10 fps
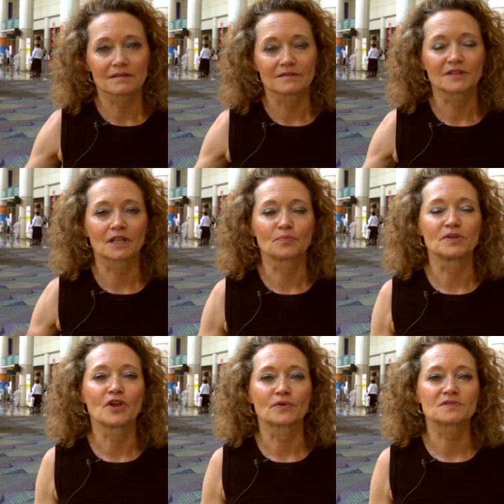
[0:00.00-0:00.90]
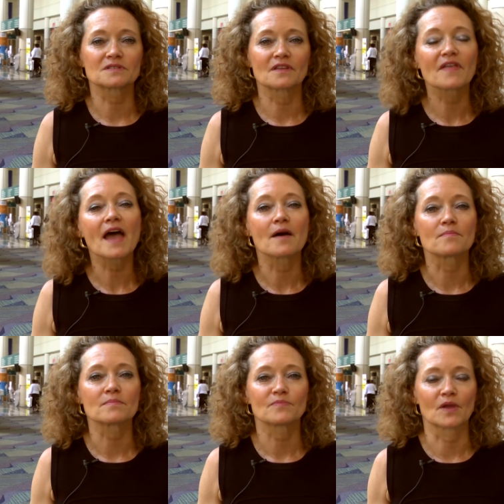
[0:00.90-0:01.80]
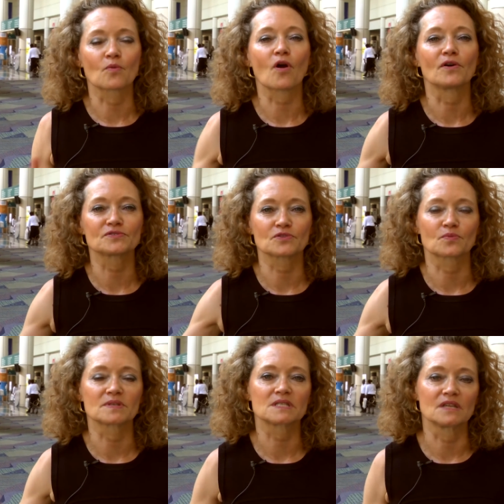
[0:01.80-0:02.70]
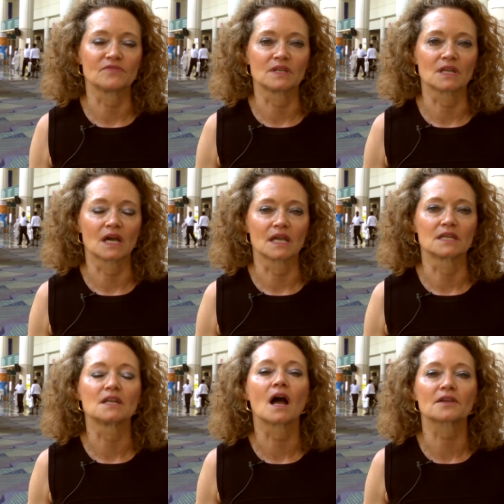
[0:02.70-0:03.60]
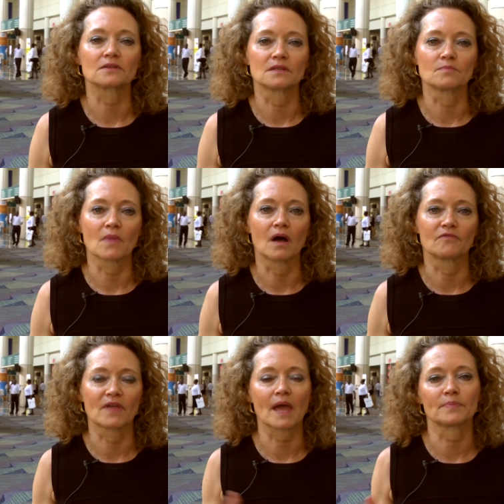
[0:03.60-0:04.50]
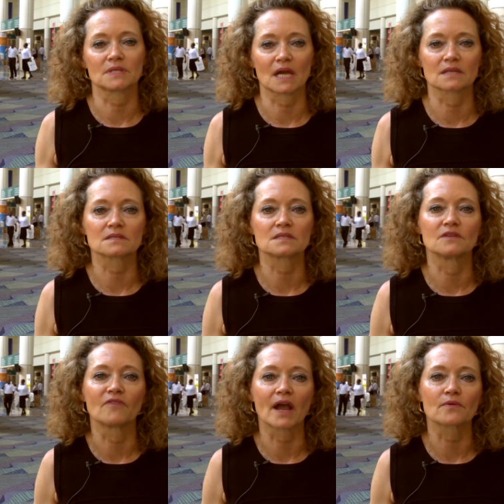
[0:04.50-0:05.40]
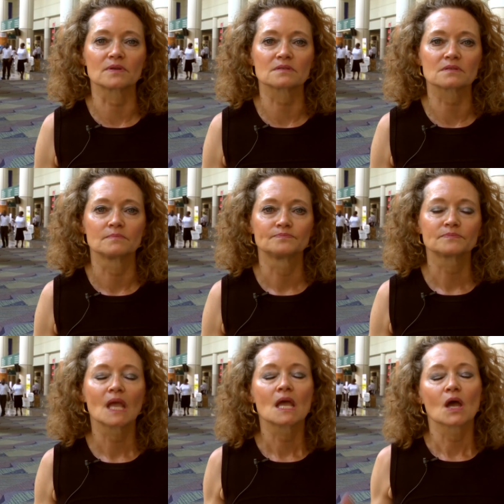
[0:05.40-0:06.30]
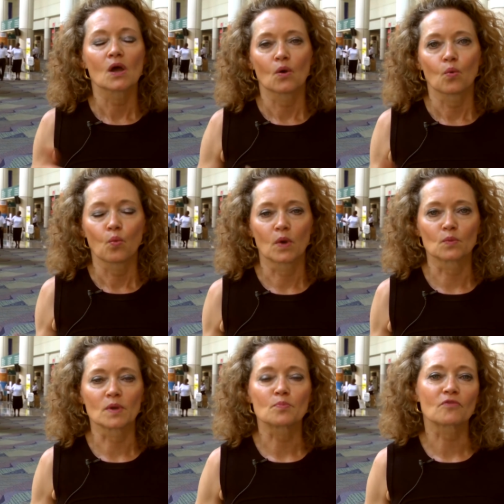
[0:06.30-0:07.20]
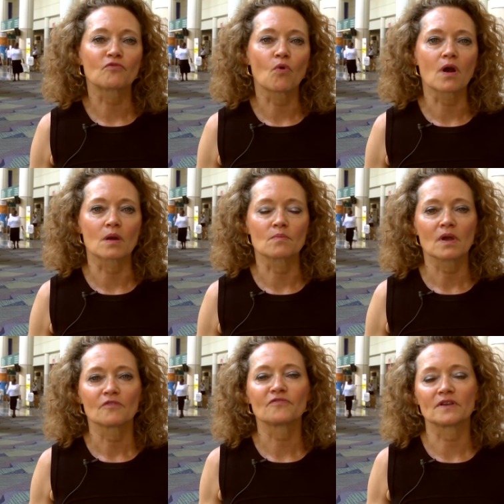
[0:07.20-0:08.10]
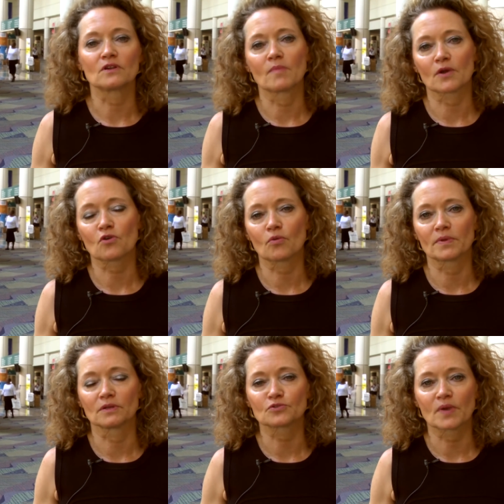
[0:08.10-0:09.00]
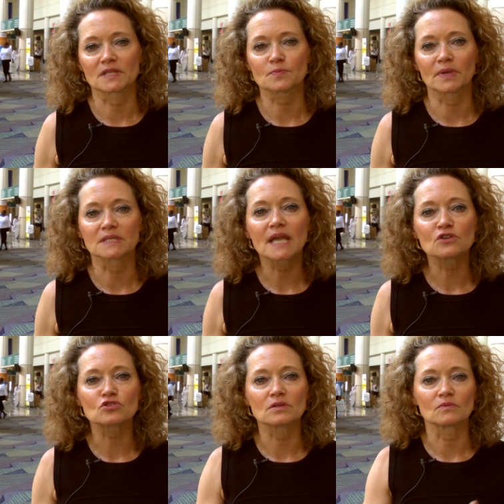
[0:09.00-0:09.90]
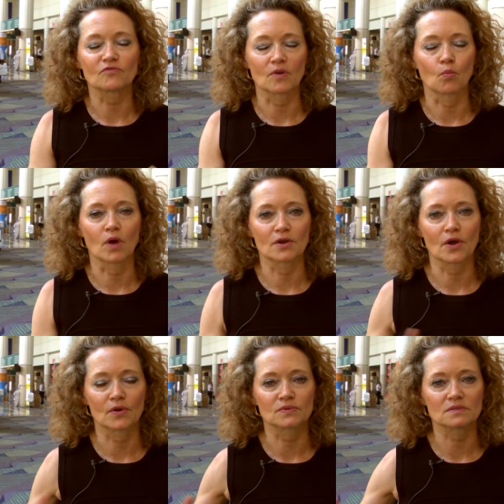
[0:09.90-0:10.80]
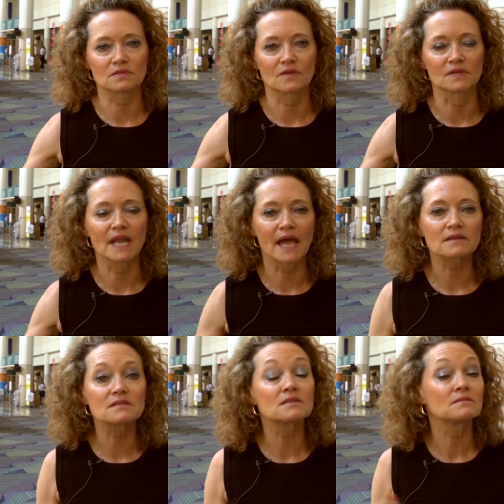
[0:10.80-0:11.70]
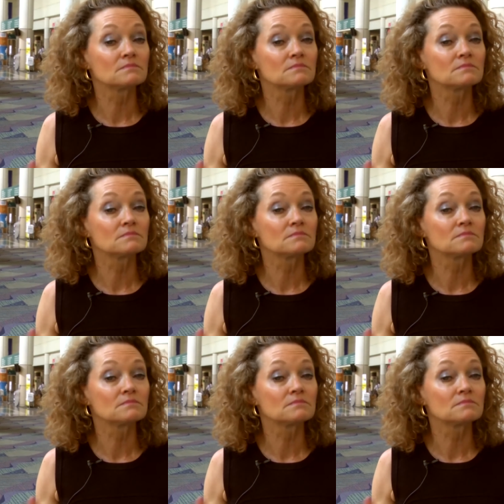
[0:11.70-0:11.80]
little beknownst to them, they were also receiving an inoculum of the hepatitis C virus. When we perform fecal microbial transplantation from one host to the next,